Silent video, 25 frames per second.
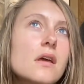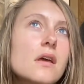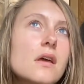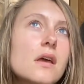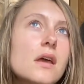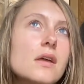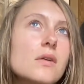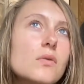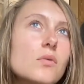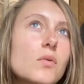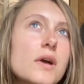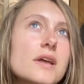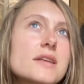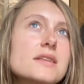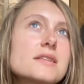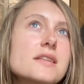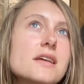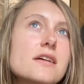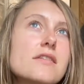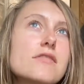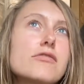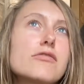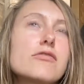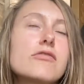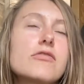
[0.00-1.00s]
in ways
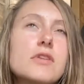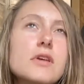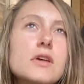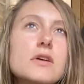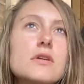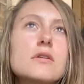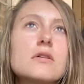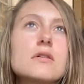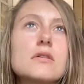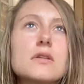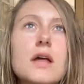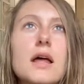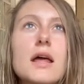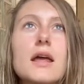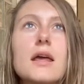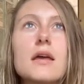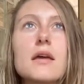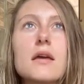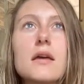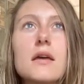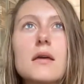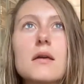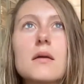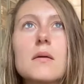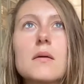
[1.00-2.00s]
that feel
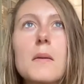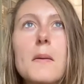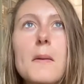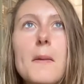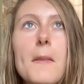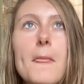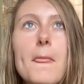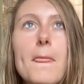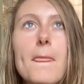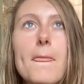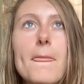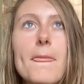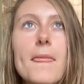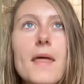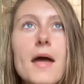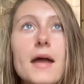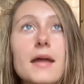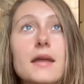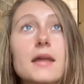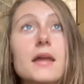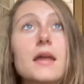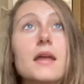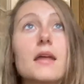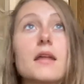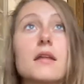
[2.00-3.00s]
like I
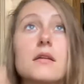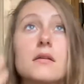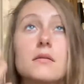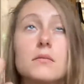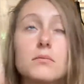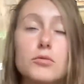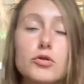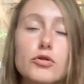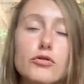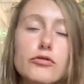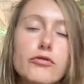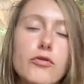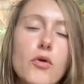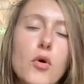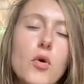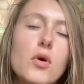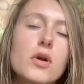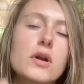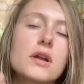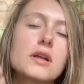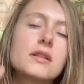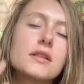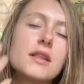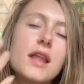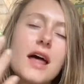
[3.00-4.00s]
can move
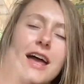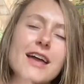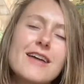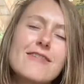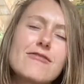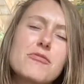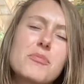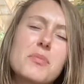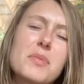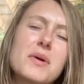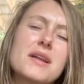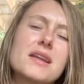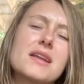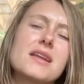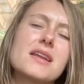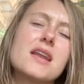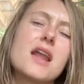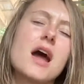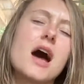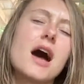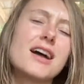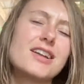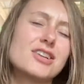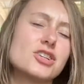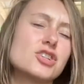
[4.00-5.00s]
forward in life, but
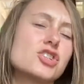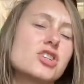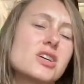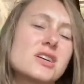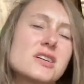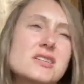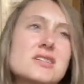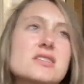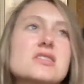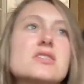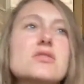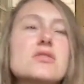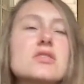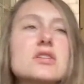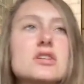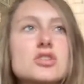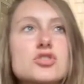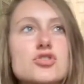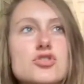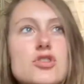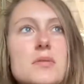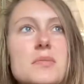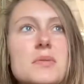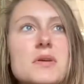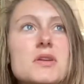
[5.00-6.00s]
not just to
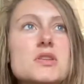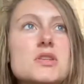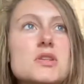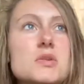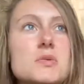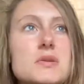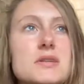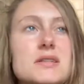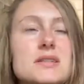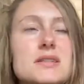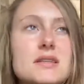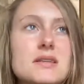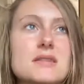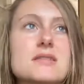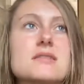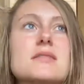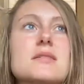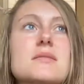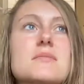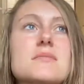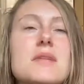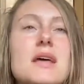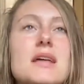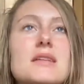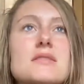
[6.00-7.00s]
contribute to a
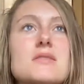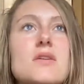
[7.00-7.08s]
system that's